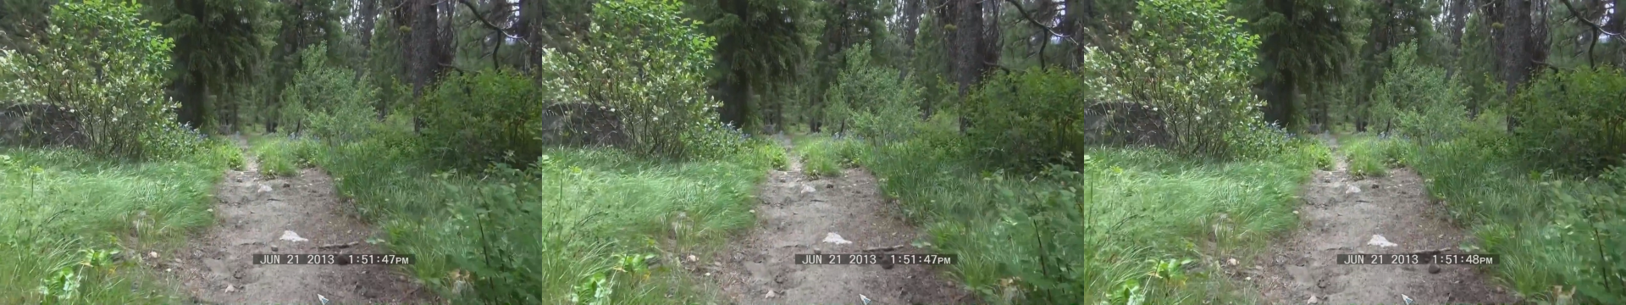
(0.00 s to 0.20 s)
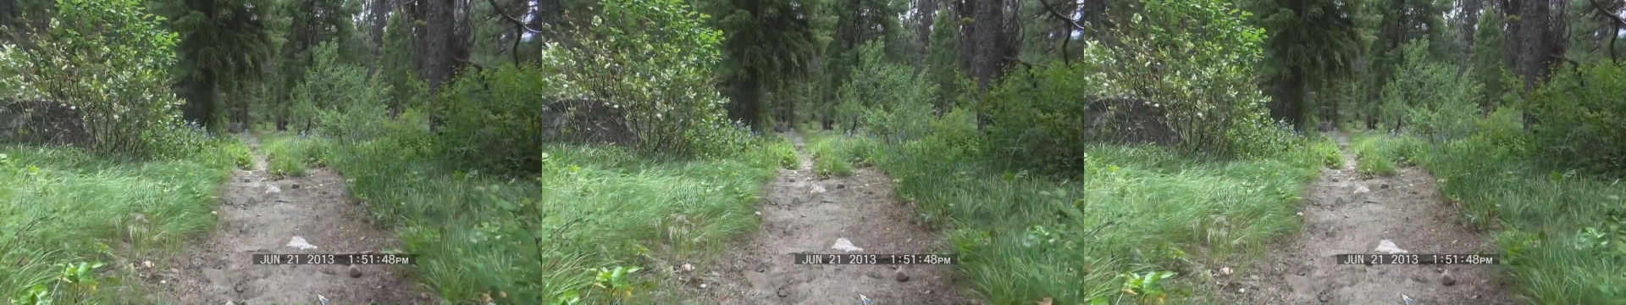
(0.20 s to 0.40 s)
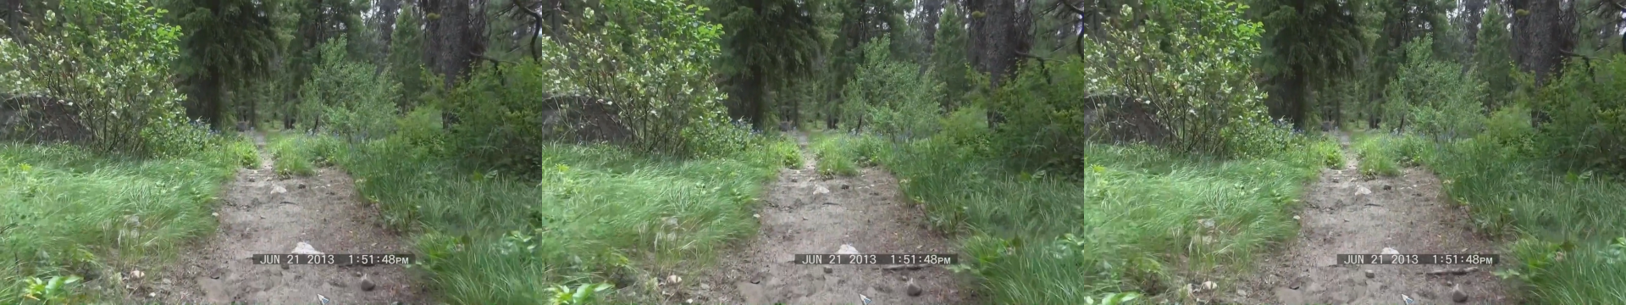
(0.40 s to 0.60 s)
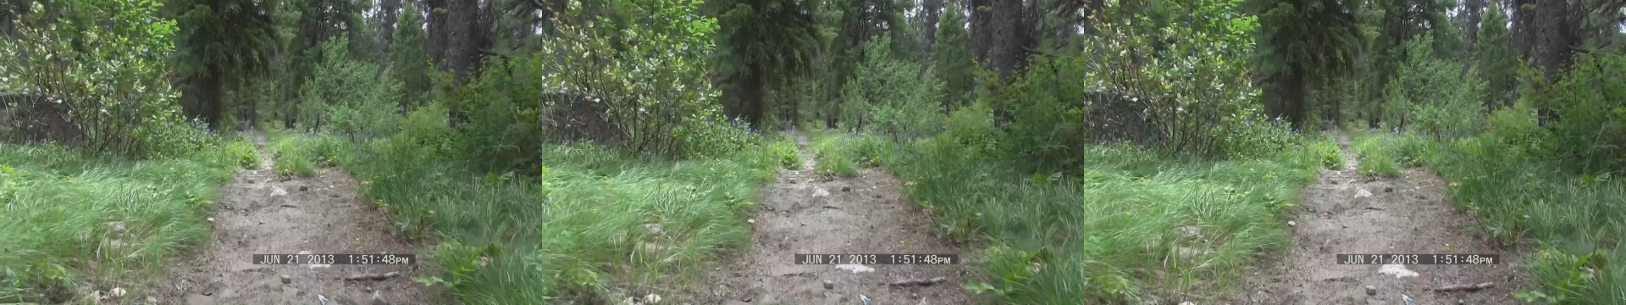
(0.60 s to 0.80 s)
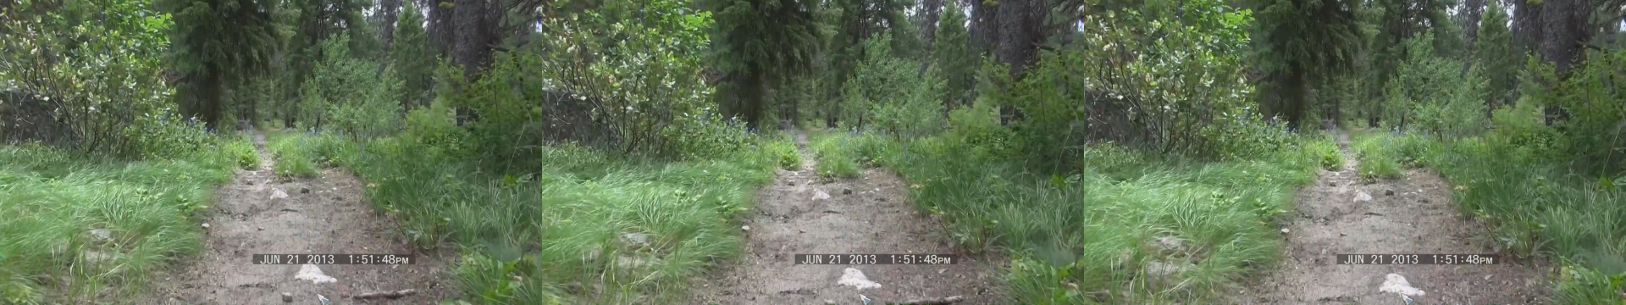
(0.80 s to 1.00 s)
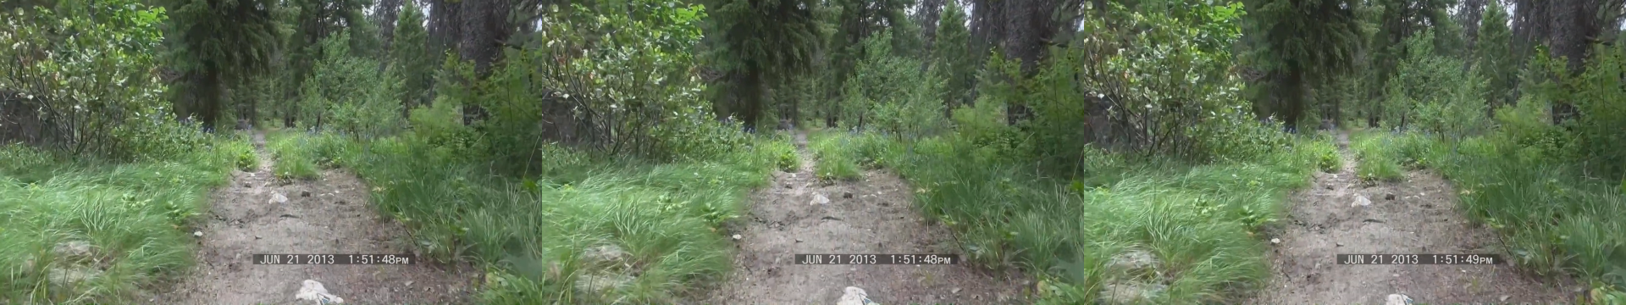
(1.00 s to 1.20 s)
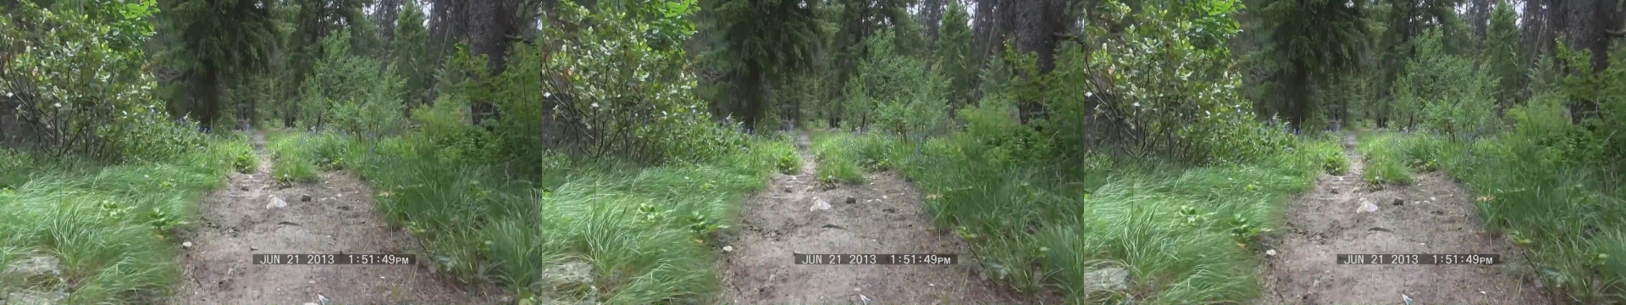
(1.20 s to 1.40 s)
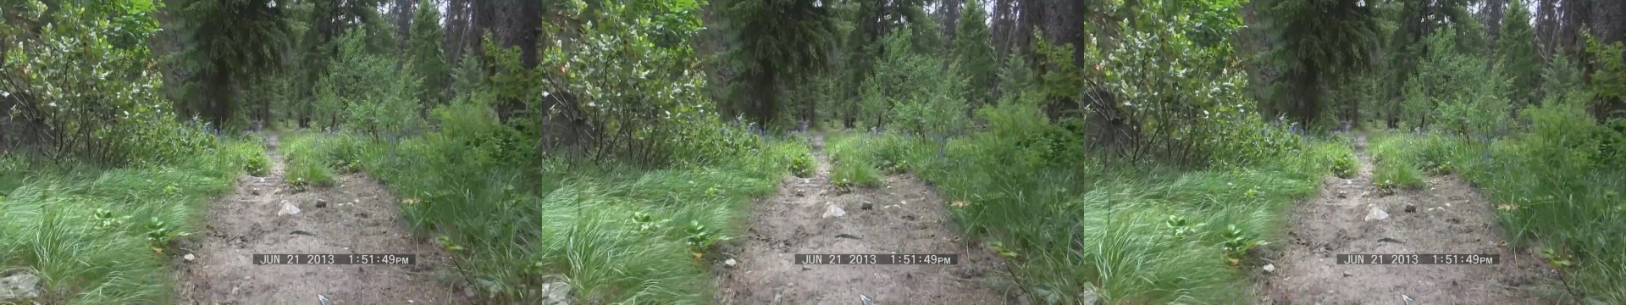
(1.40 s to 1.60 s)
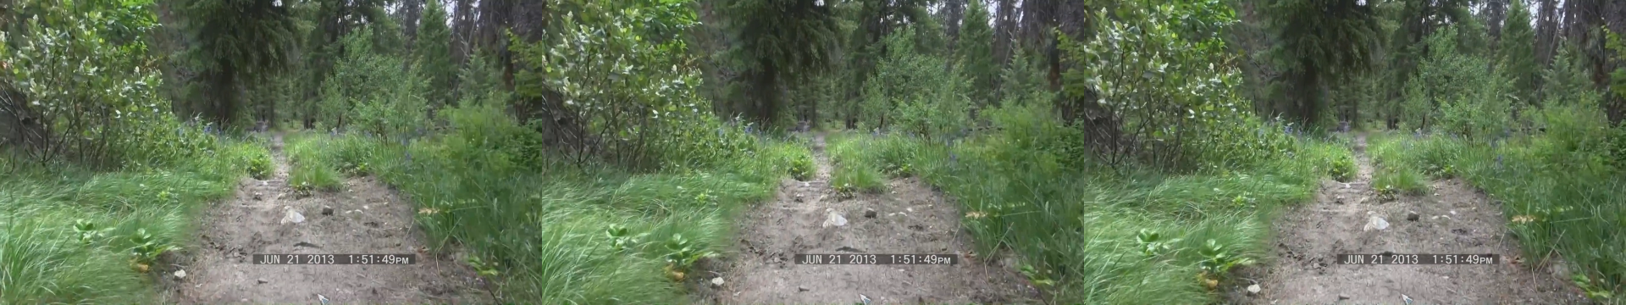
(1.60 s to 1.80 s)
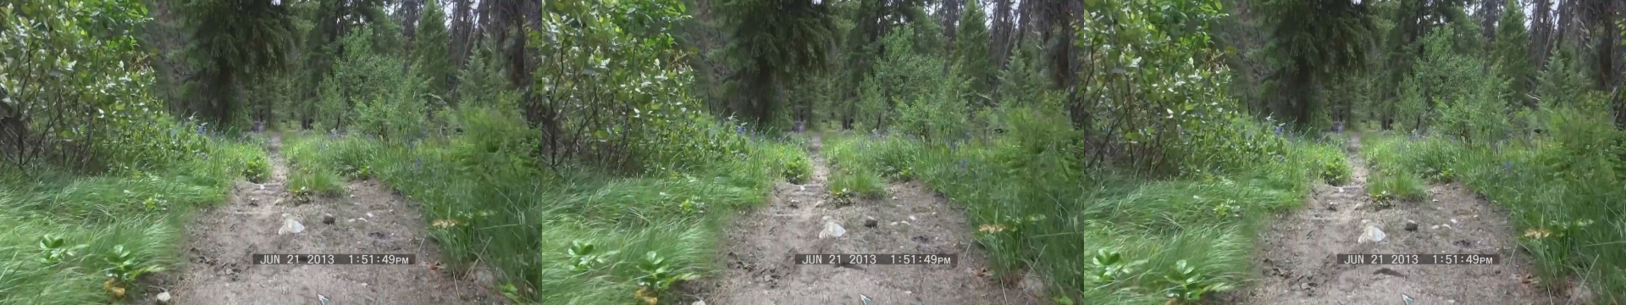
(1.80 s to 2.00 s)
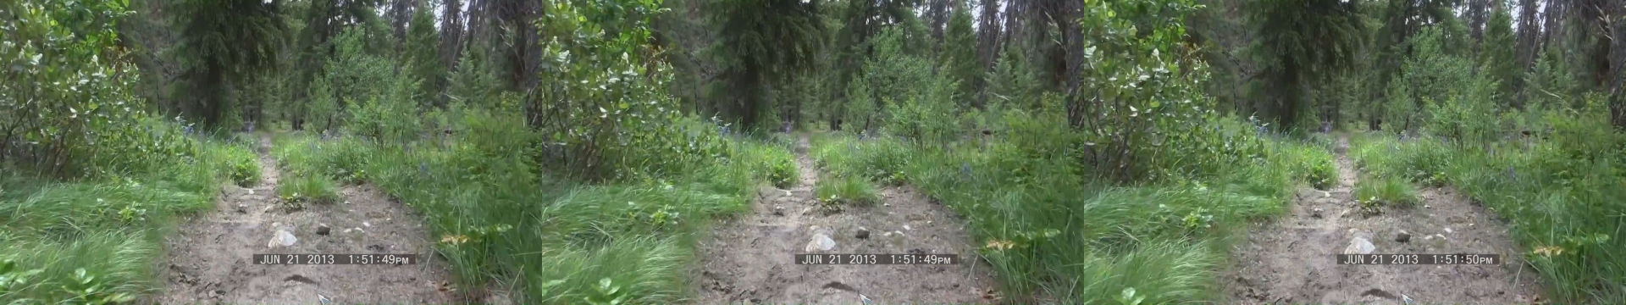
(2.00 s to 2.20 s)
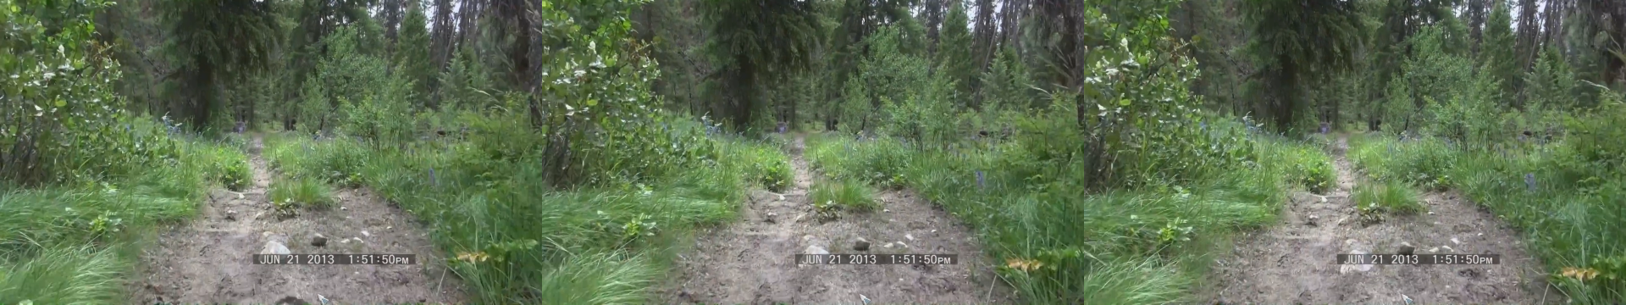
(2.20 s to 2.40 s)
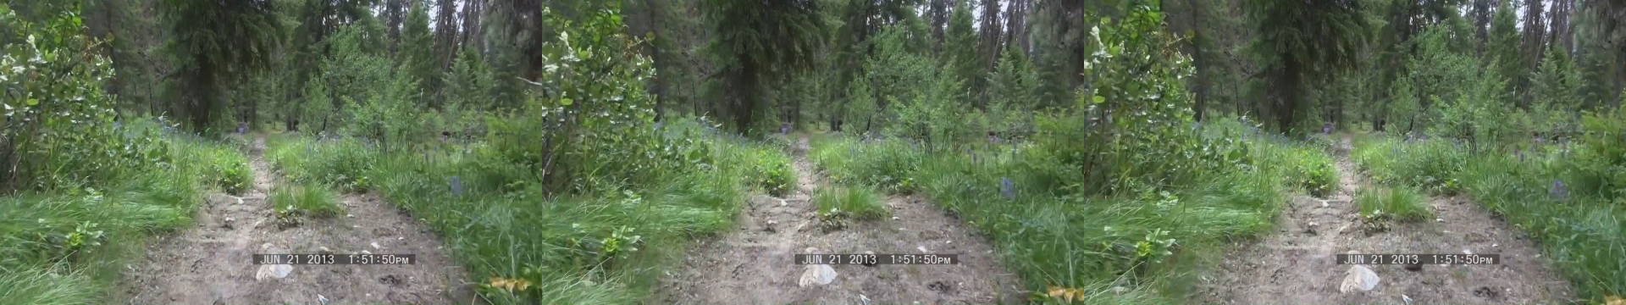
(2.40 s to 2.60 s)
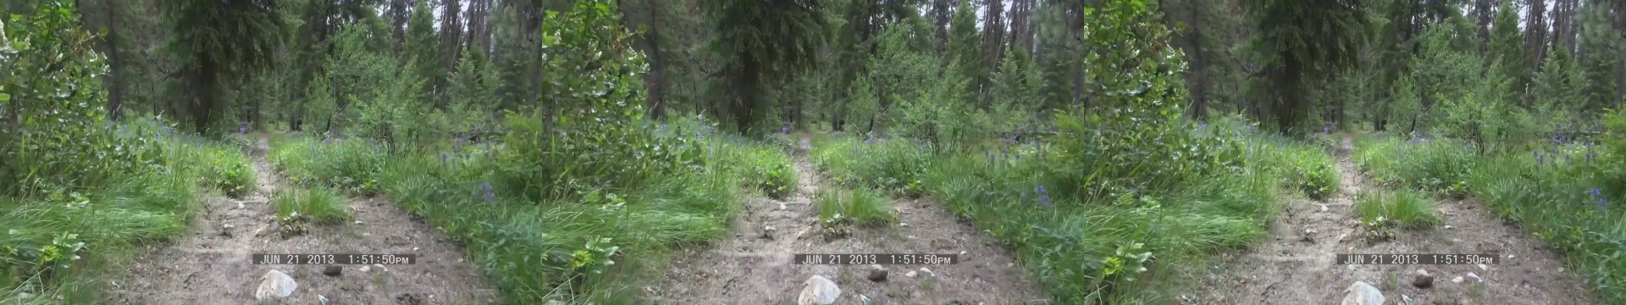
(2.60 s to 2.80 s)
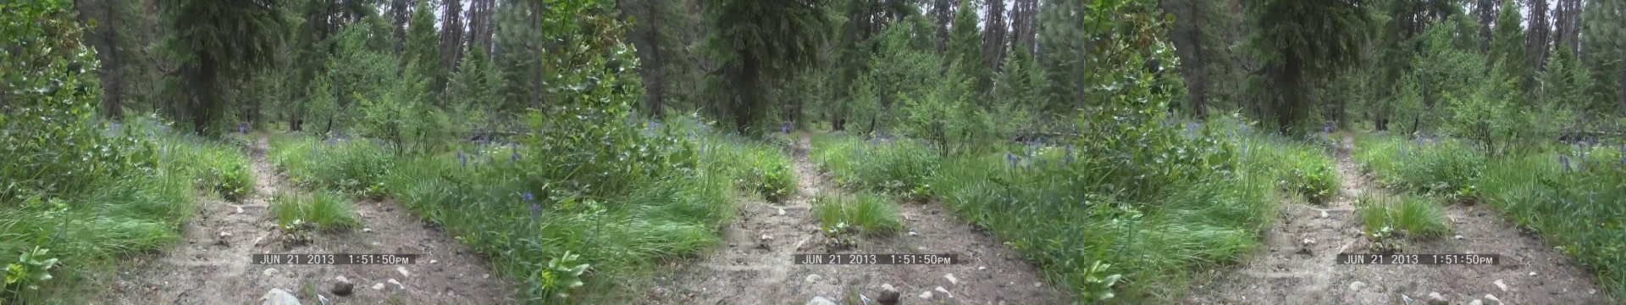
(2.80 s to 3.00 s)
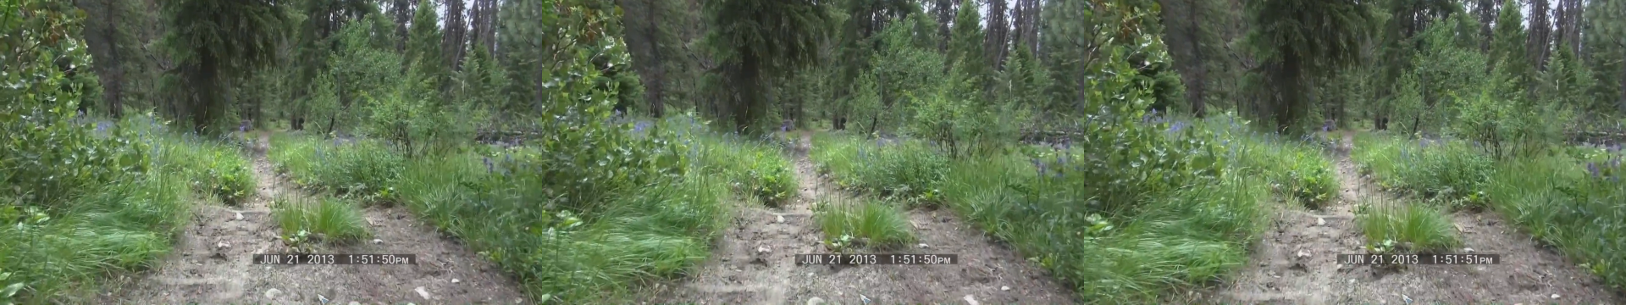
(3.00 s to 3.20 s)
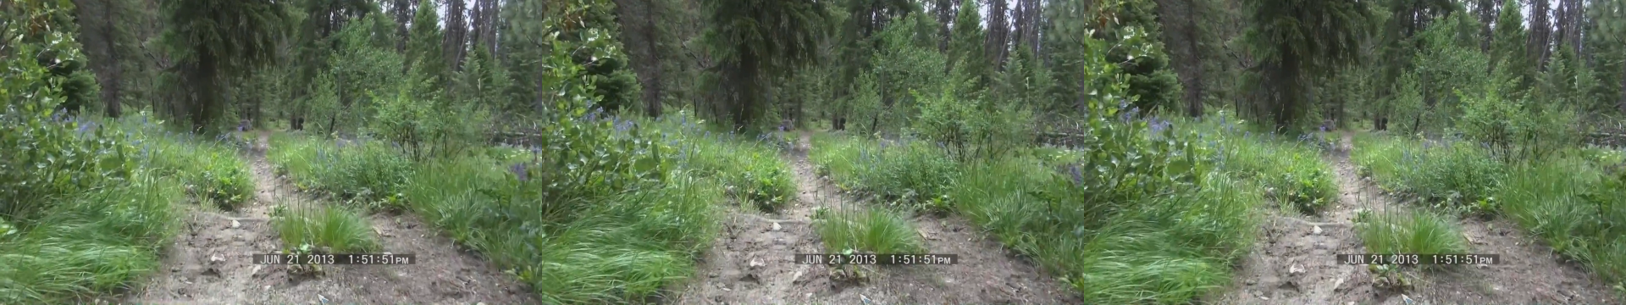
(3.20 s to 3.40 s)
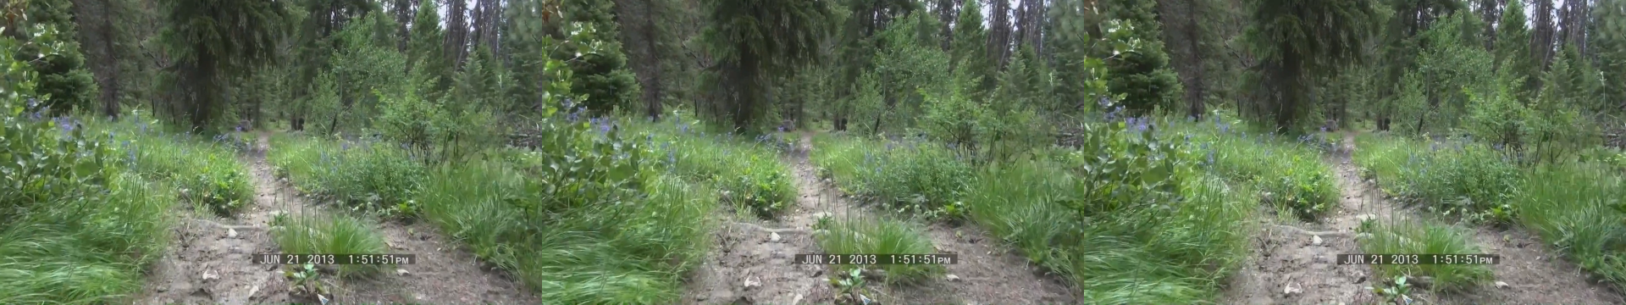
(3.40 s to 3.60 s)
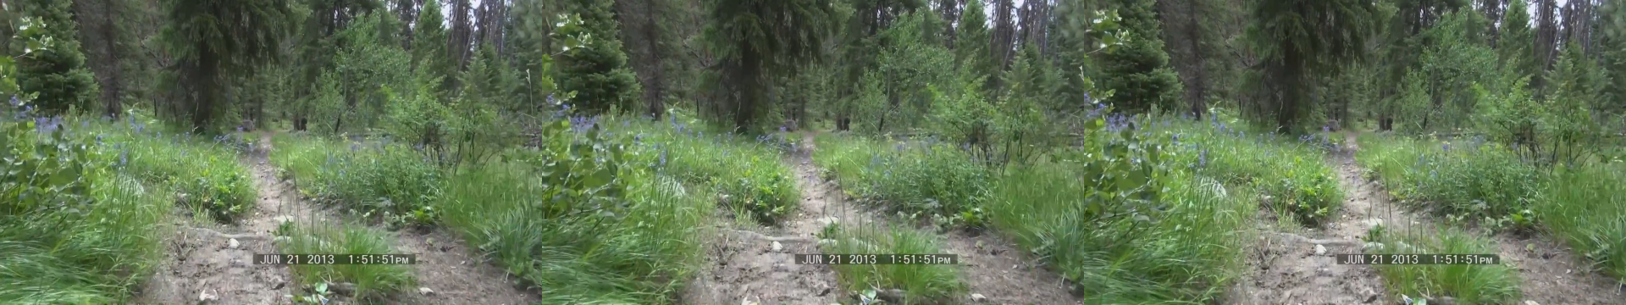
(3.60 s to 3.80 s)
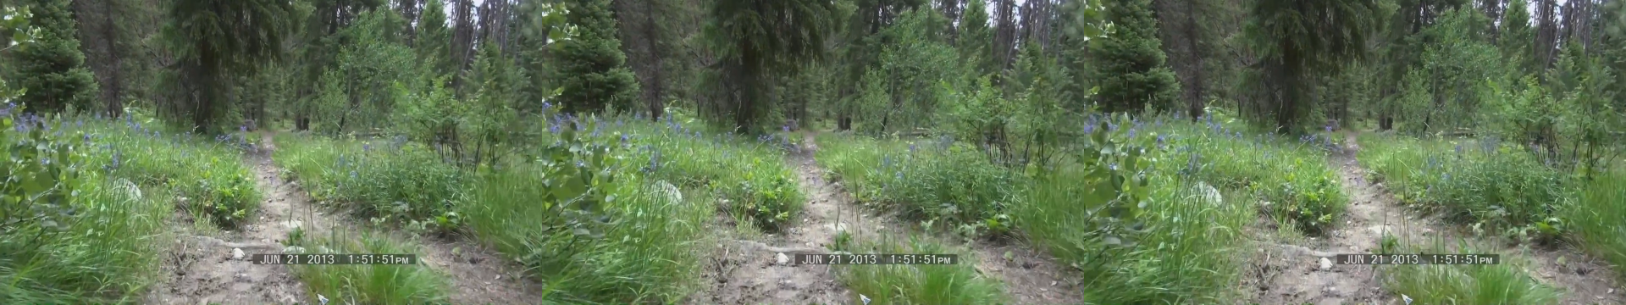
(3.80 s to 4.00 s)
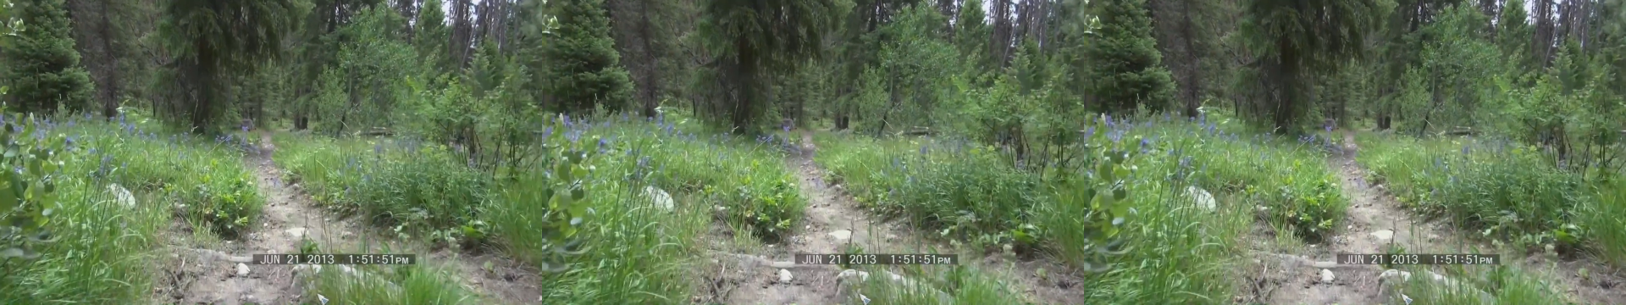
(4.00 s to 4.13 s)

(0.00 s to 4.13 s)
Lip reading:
Nobody's mouth can be seen.